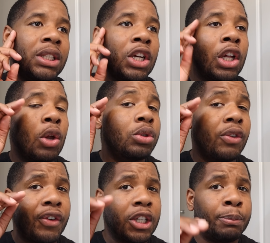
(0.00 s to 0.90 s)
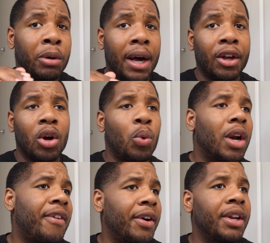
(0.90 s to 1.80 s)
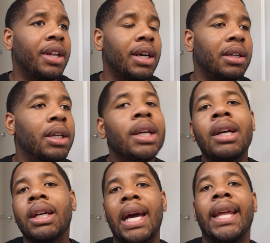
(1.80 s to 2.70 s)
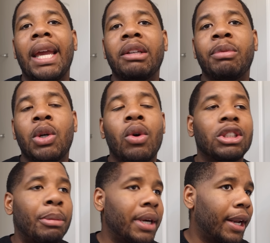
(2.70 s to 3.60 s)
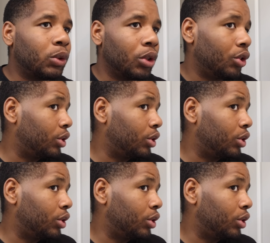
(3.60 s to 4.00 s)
a closer finished product on what I've already done, kind of keeps me going, to be honest with you.